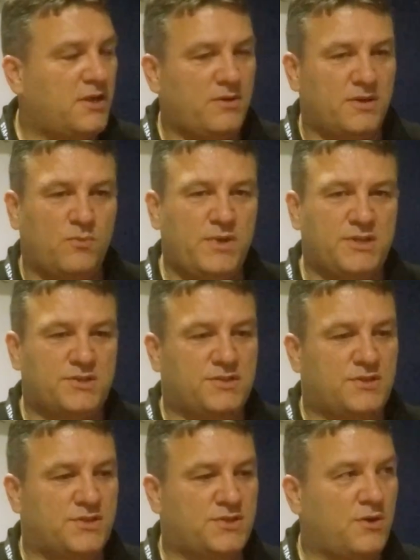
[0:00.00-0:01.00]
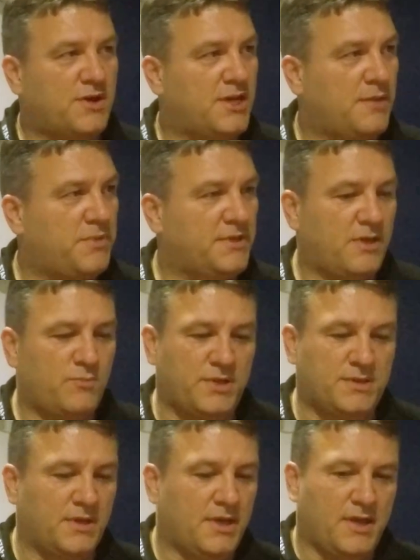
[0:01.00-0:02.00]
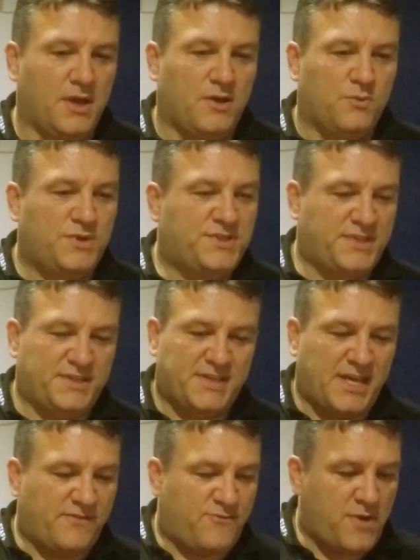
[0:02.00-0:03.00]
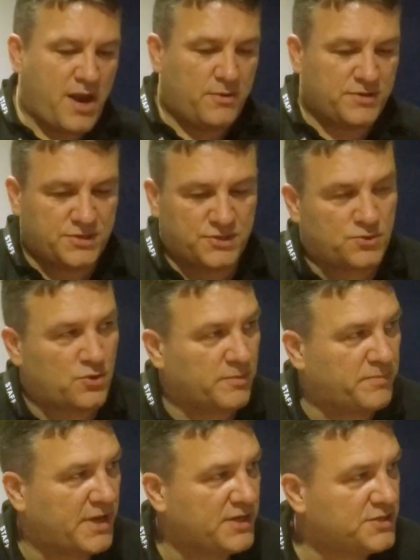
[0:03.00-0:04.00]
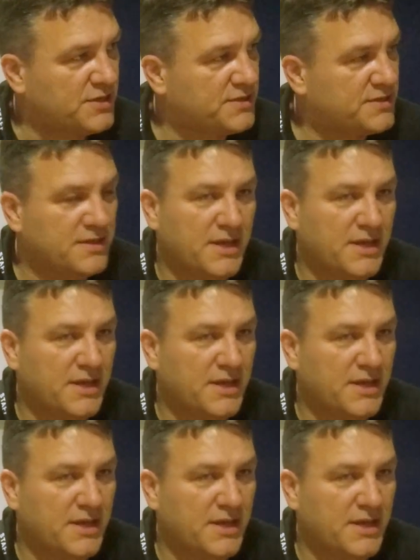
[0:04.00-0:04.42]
So we just soak it up, and then we'd sit together for hours just drawing pictures.